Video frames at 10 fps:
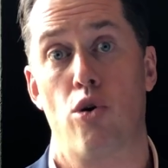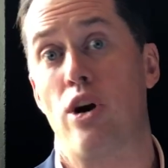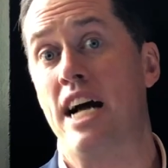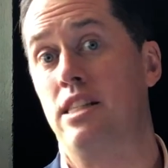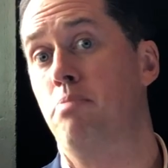or
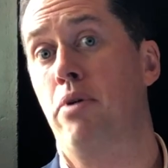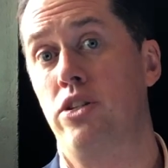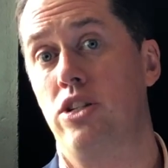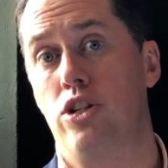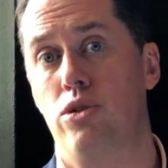has the
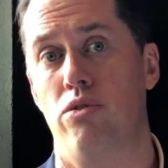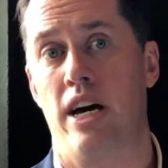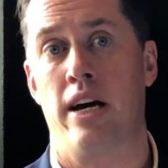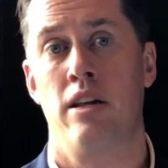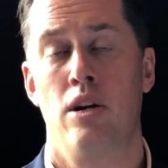budget to do
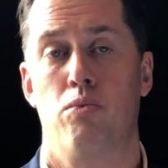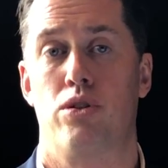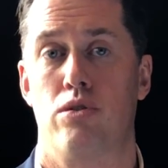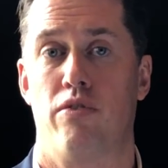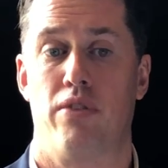that with
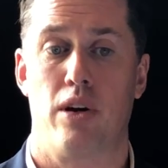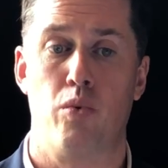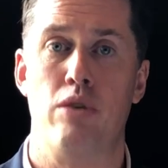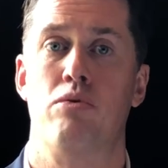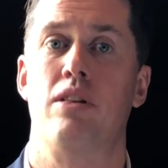snowflake
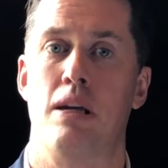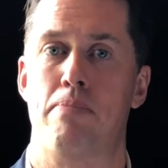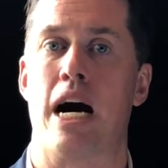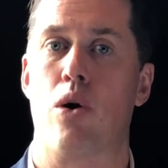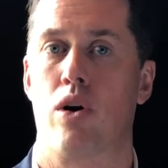we really
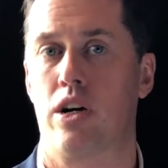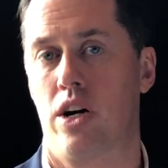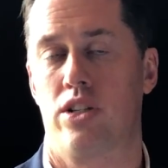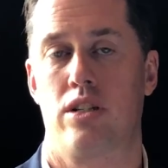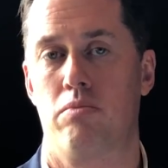empower our
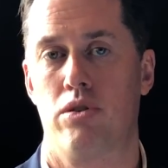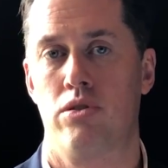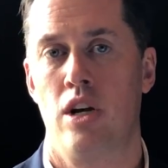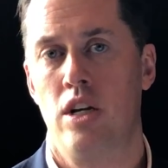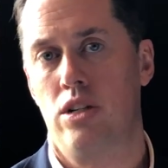
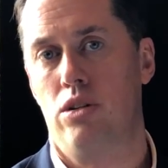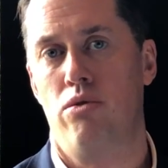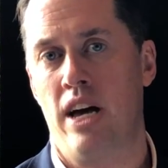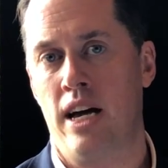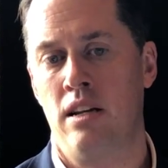customers to do
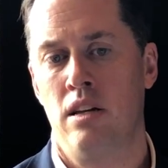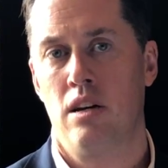that